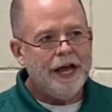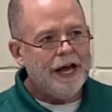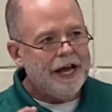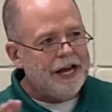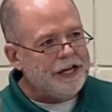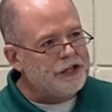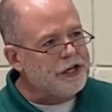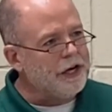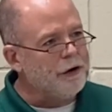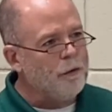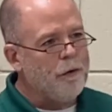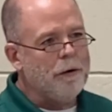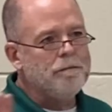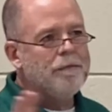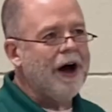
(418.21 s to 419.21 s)
He's going to
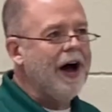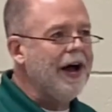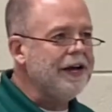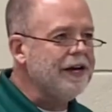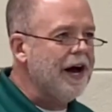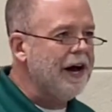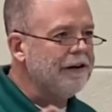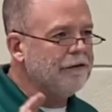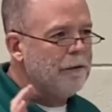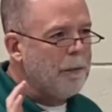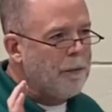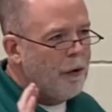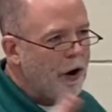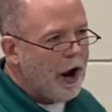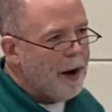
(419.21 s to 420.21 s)
remind God of the
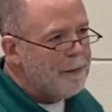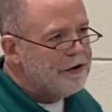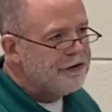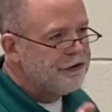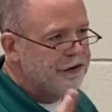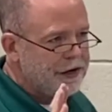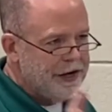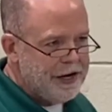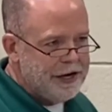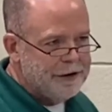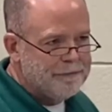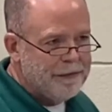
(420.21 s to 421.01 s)
promise that he had